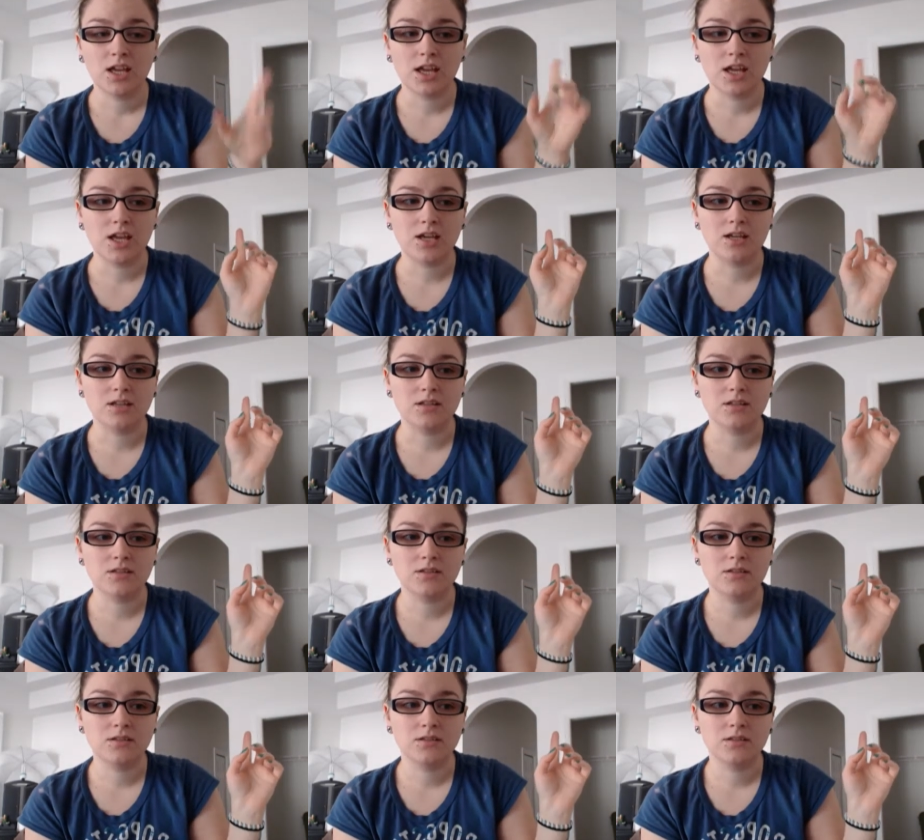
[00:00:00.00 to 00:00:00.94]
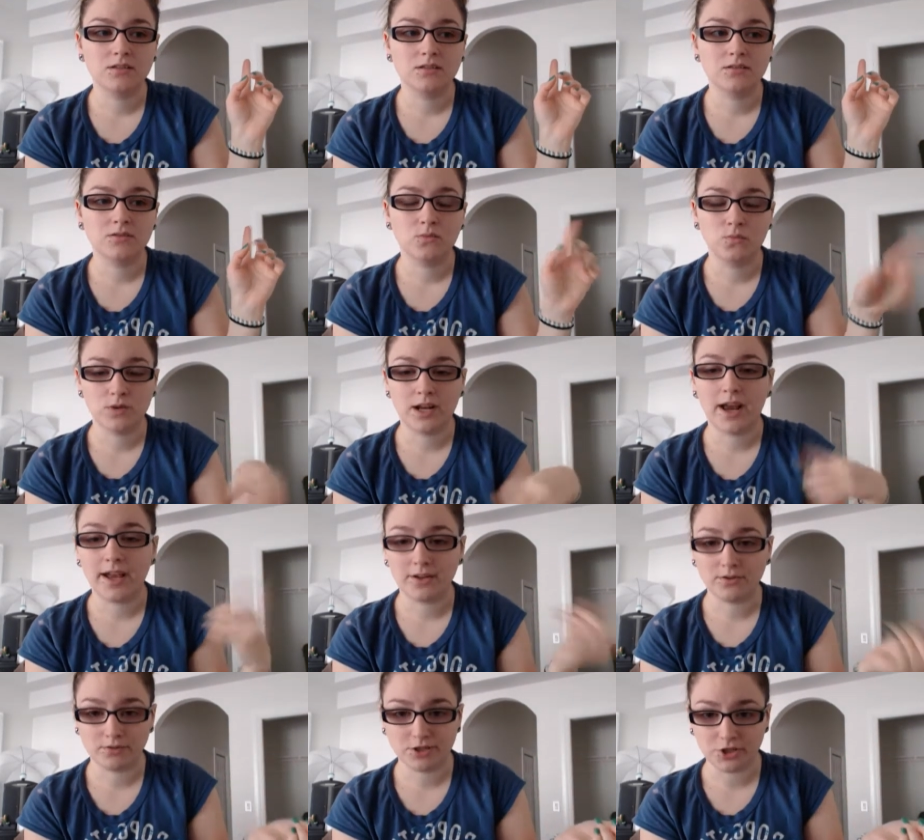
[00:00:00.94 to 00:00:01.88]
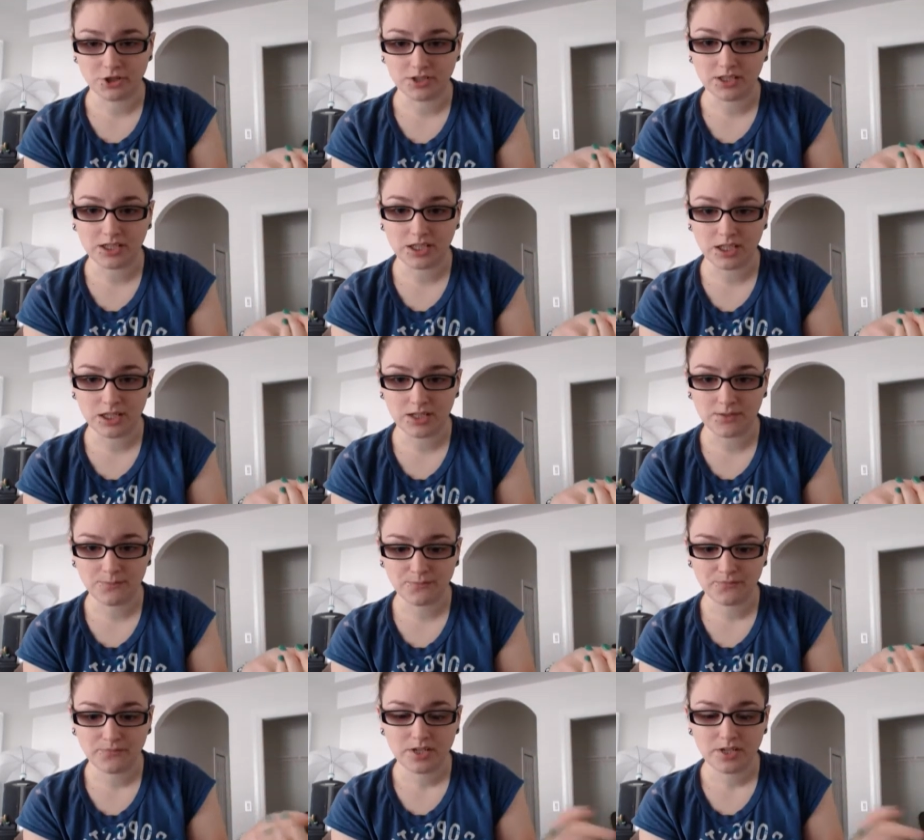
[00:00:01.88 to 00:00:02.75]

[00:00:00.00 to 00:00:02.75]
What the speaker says: and when I had to return the key.